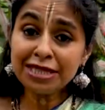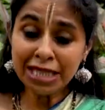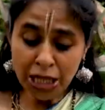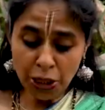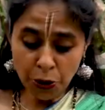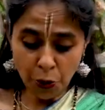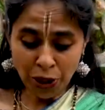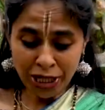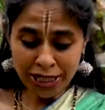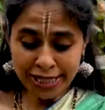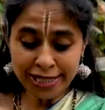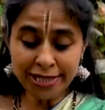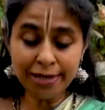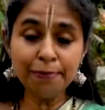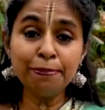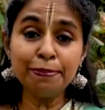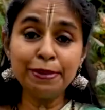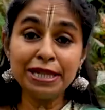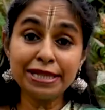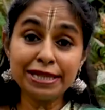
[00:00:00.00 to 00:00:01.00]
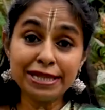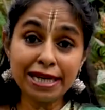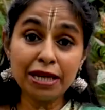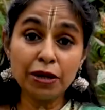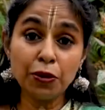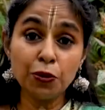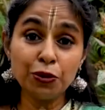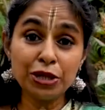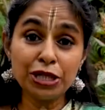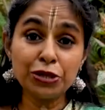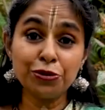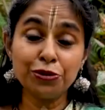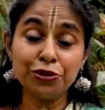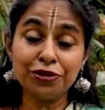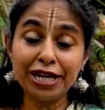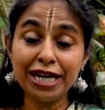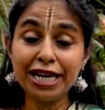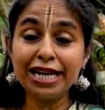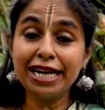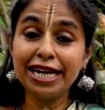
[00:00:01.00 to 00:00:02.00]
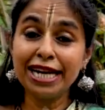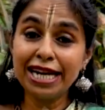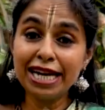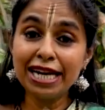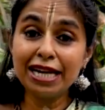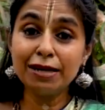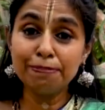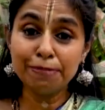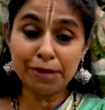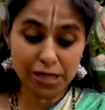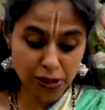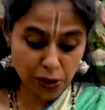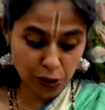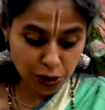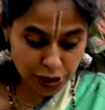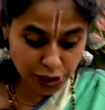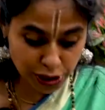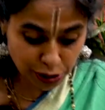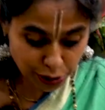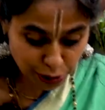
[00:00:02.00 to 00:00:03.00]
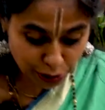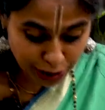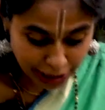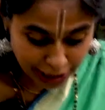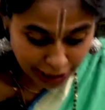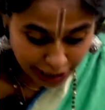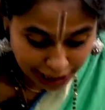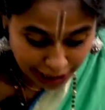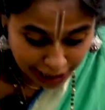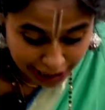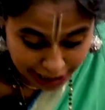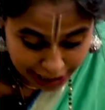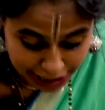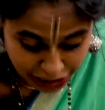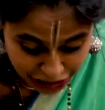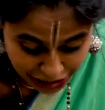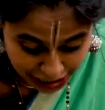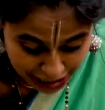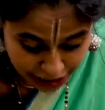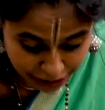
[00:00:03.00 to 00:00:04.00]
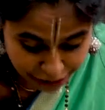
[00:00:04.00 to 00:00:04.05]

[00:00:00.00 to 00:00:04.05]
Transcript: And one simple thing which would really help is also the chest